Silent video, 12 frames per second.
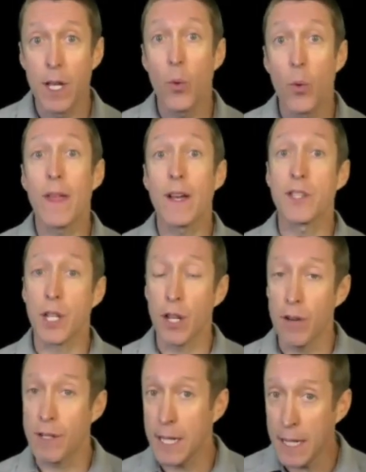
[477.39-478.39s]
with our
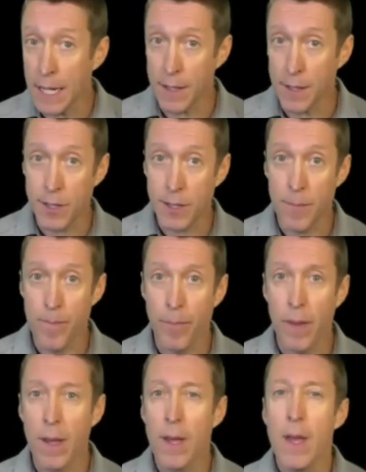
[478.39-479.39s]
security needs.
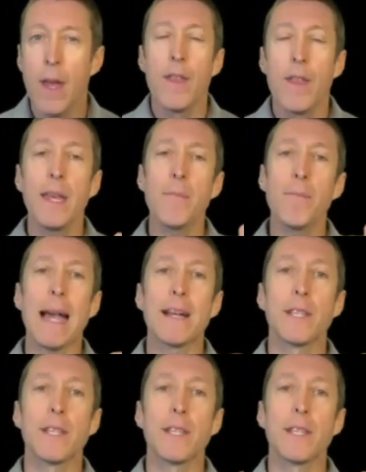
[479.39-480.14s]
Think back to the